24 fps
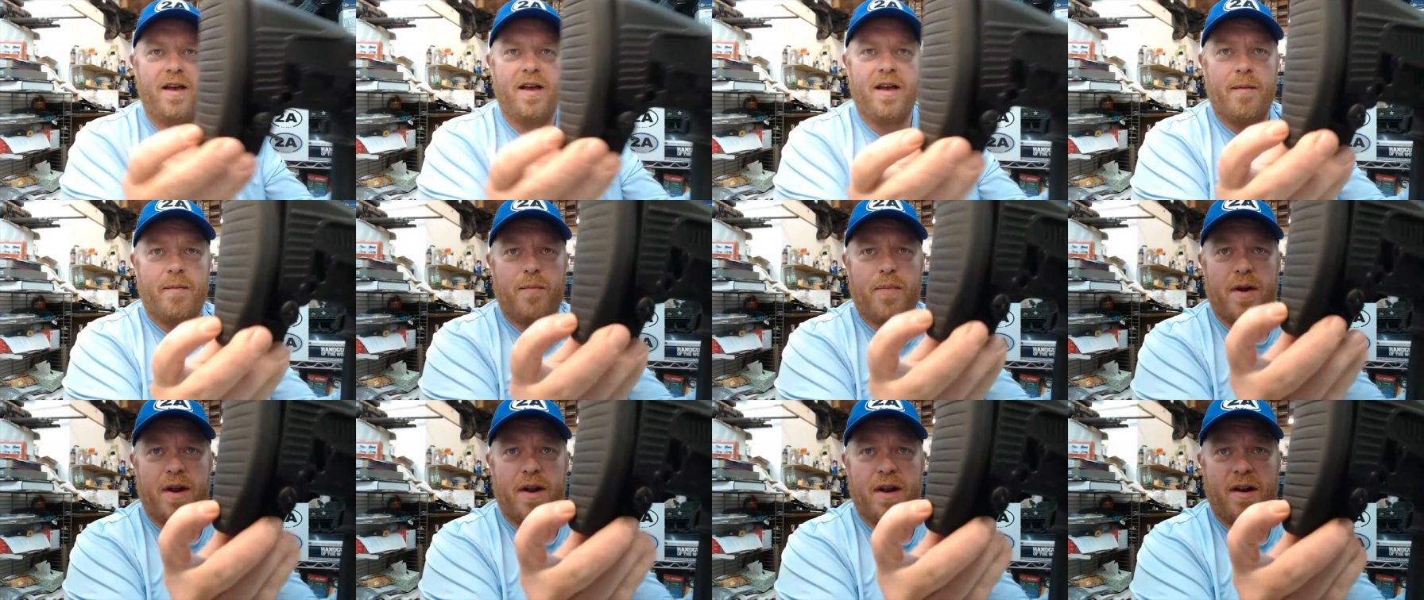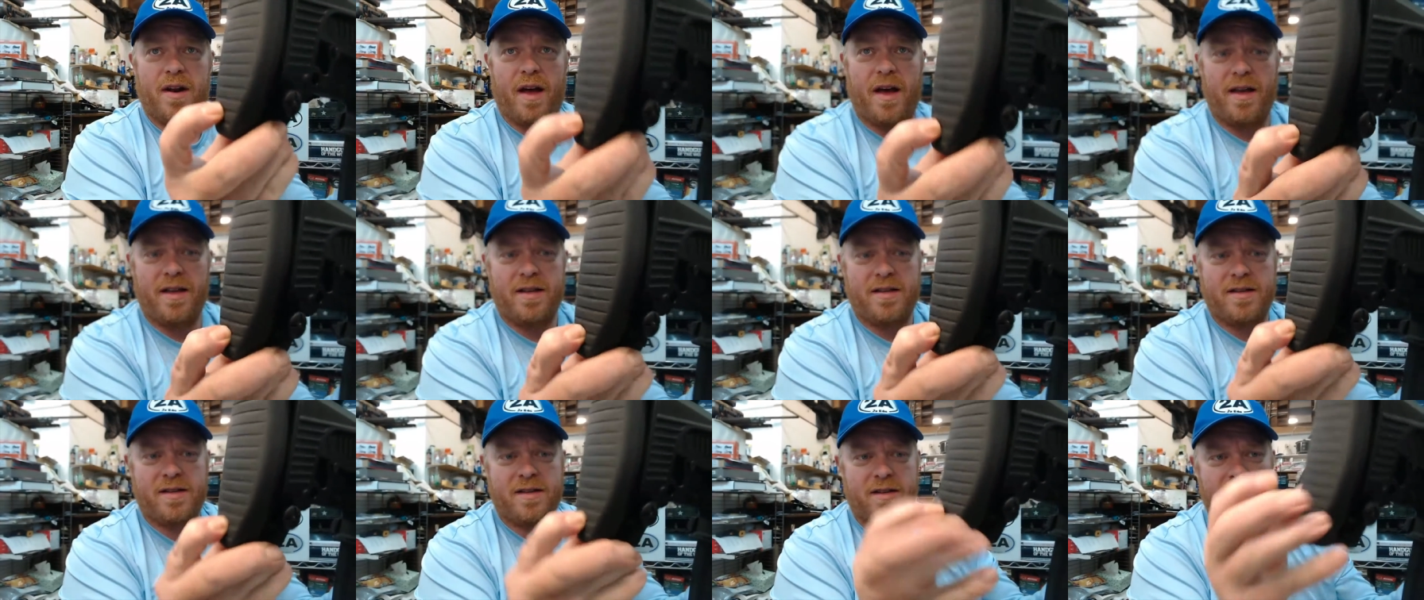but a
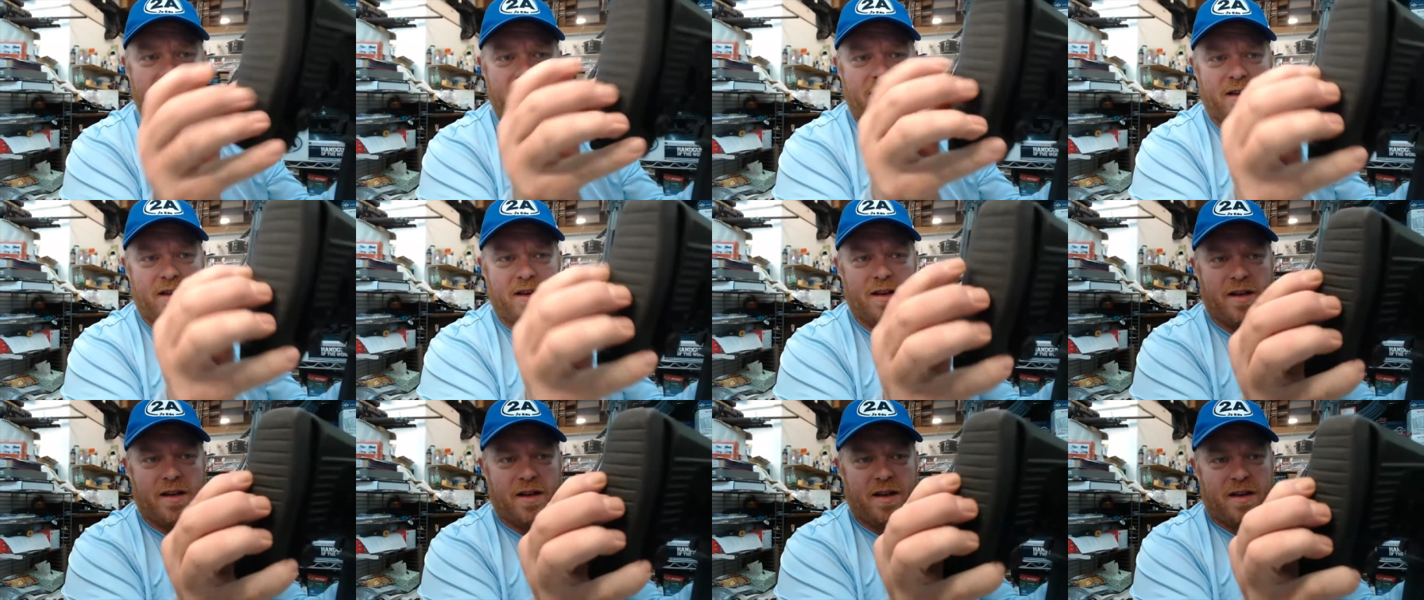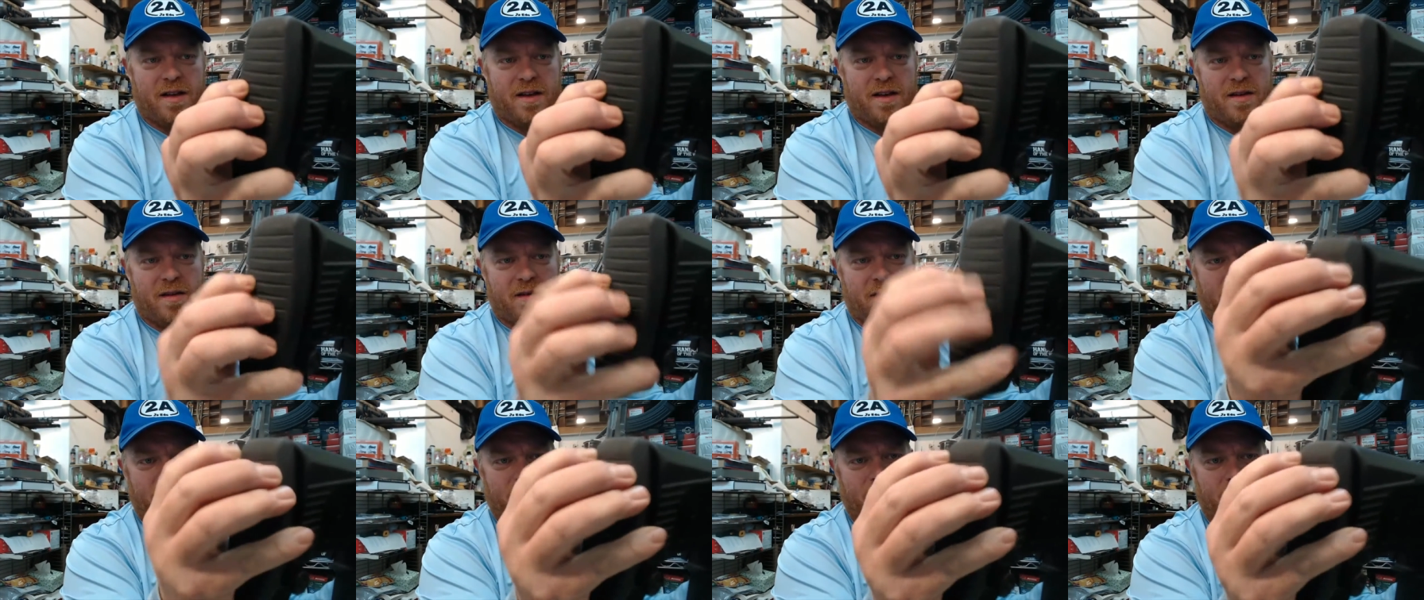nice,
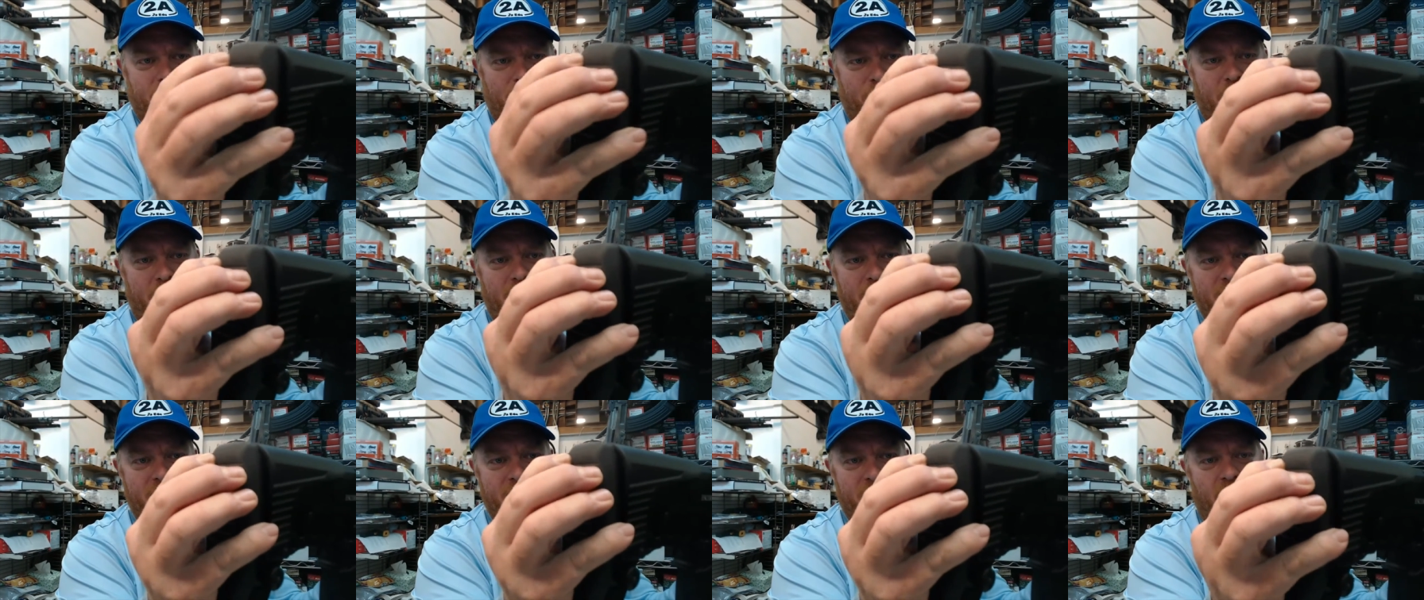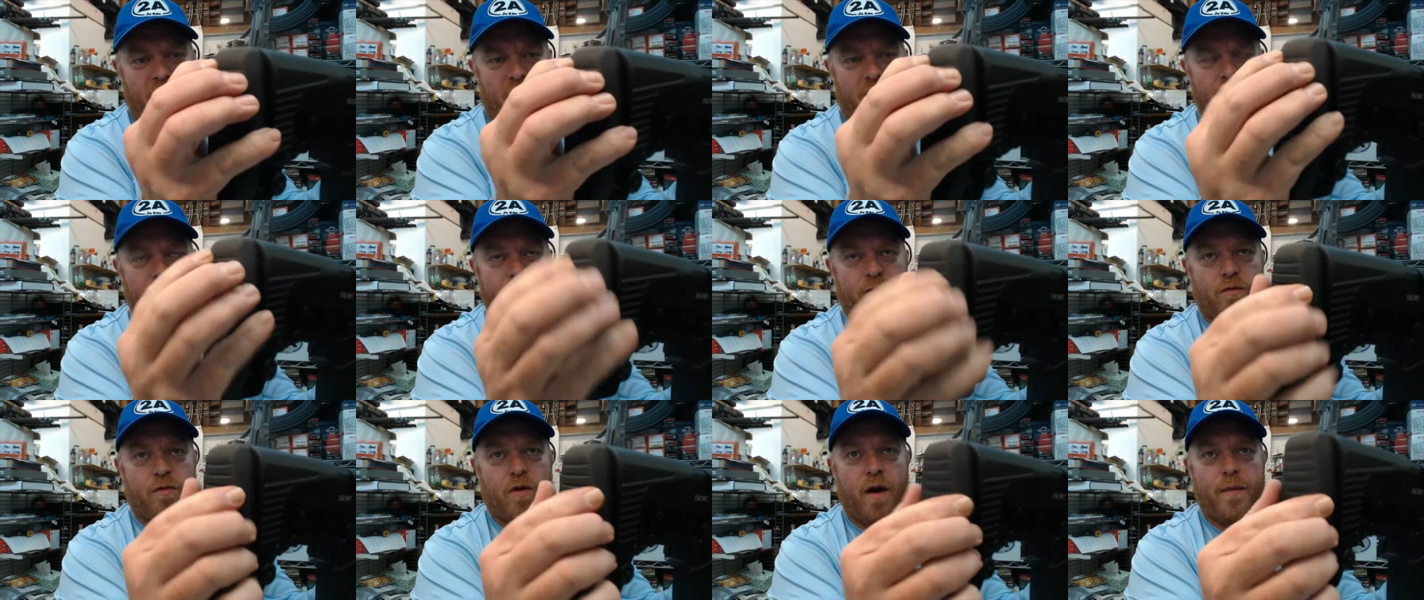pretty
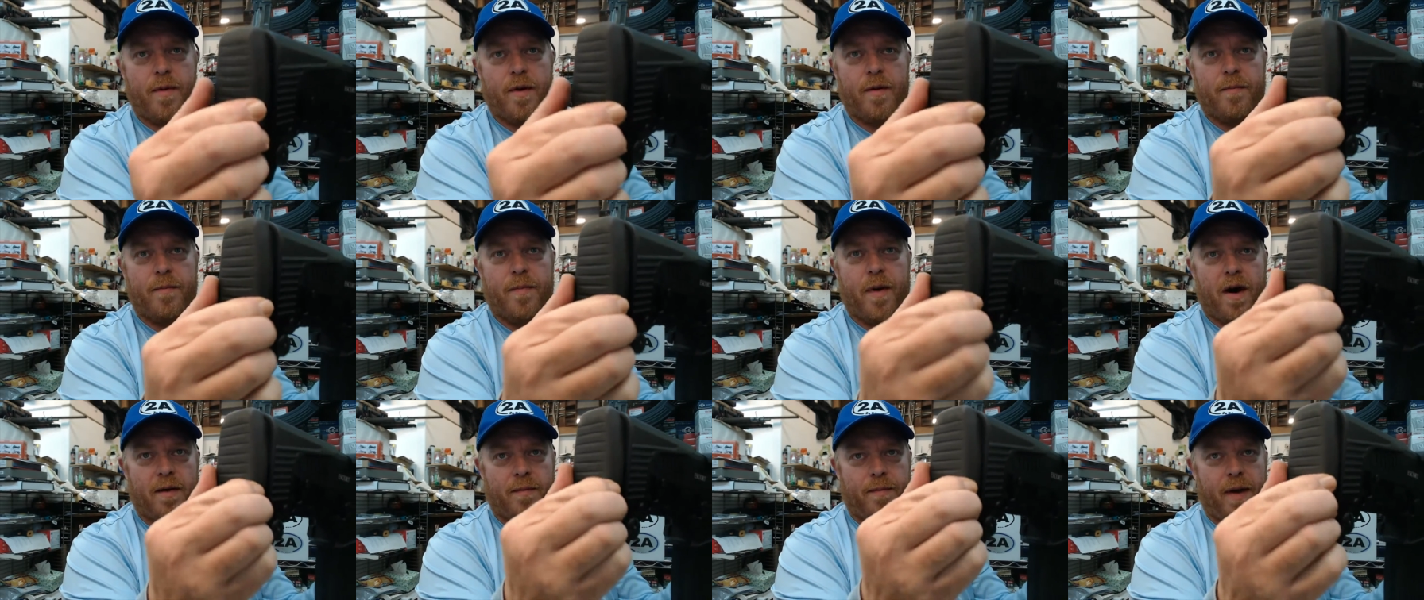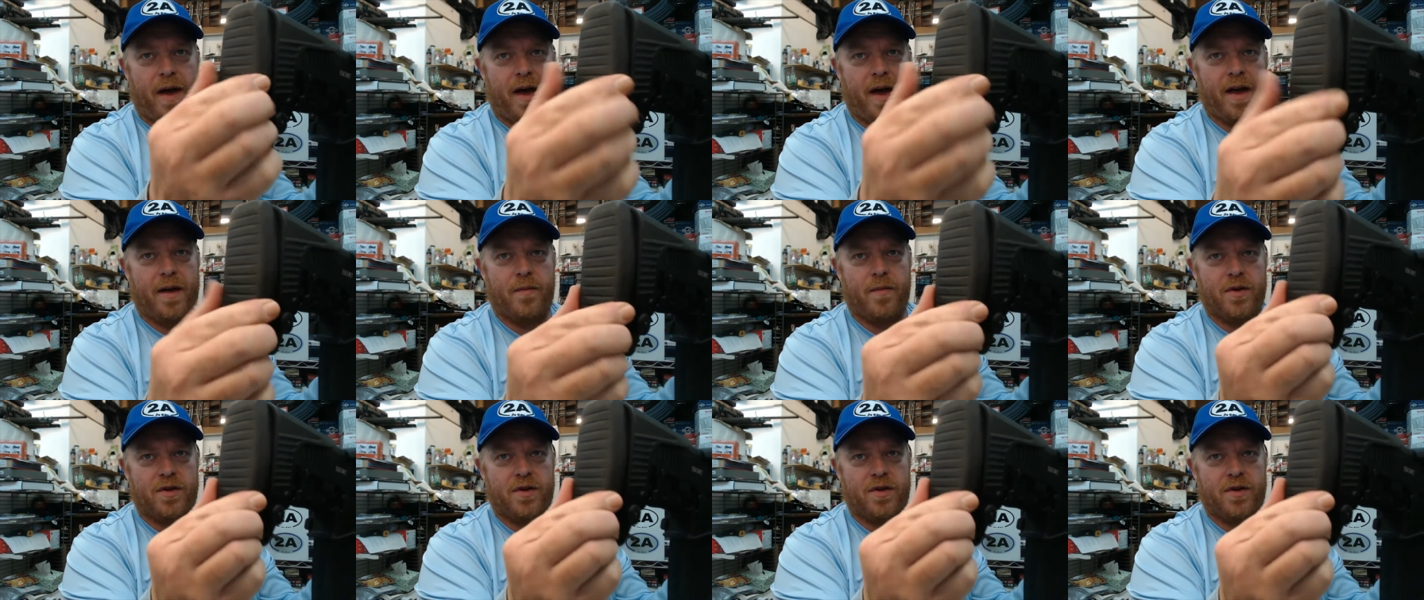soft rubber butt pad,